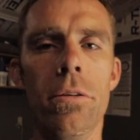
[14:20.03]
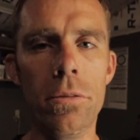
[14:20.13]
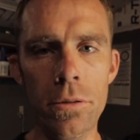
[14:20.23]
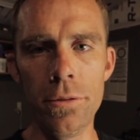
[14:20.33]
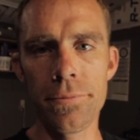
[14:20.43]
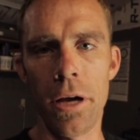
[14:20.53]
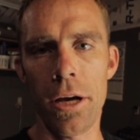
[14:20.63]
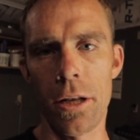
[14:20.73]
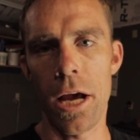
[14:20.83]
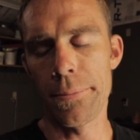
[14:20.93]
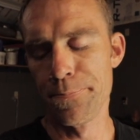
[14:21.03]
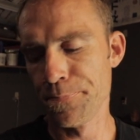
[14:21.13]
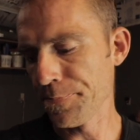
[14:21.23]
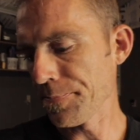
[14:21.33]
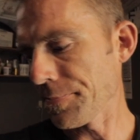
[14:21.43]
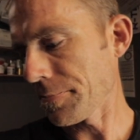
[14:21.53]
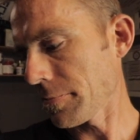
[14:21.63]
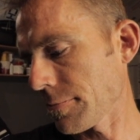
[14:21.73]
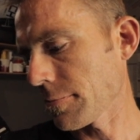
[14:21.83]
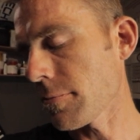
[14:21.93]
Not gonna lie.
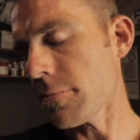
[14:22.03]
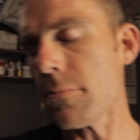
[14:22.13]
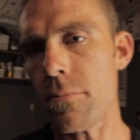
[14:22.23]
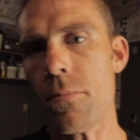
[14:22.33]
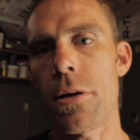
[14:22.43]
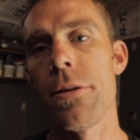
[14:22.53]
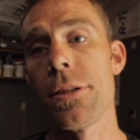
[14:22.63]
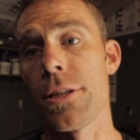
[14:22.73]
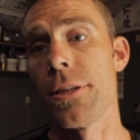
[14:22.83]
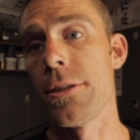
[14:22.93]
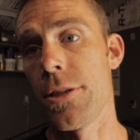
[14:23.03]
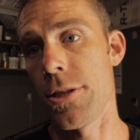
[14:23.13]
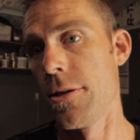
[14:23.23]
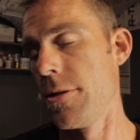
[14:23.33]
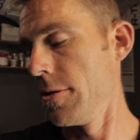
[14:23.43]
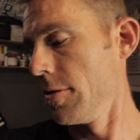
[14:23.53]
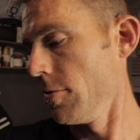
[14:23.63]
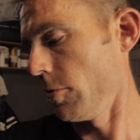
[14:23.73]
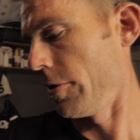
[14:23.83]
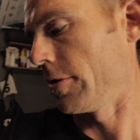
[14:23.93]
This is
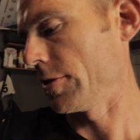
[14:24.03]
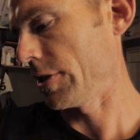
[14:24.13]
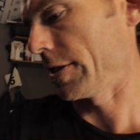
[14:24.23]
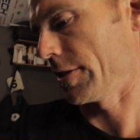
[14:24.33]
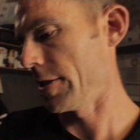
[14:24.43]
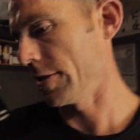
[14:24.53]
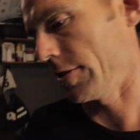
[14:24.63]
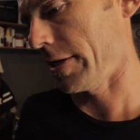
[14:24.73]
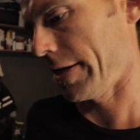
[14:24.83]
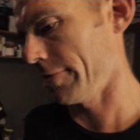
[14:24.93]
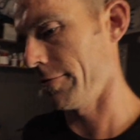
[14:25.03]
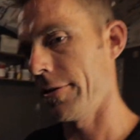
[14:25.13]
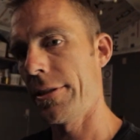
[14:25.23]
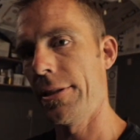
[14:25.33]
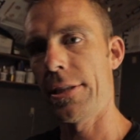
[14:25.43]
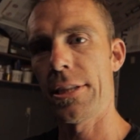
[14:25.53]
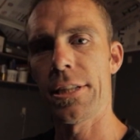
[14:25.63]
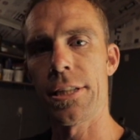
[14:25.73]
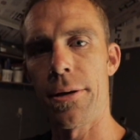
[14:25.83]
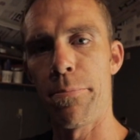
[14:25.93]
one of those things that's like a really
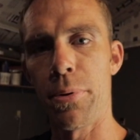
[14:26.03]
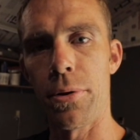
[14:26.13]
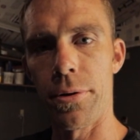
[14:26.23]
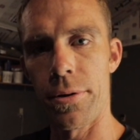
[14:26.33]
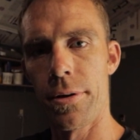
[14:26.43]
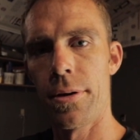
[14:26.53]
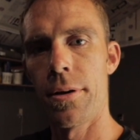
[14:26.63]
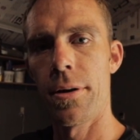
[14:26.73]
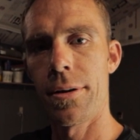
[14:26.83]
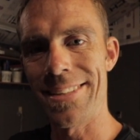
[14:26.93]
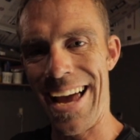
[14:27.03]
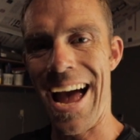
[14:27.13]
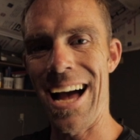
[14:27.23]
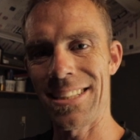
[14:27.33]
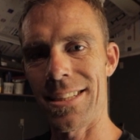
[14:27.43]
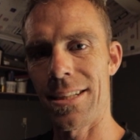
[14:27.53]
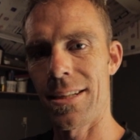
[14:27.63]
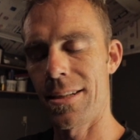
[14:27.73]
simple task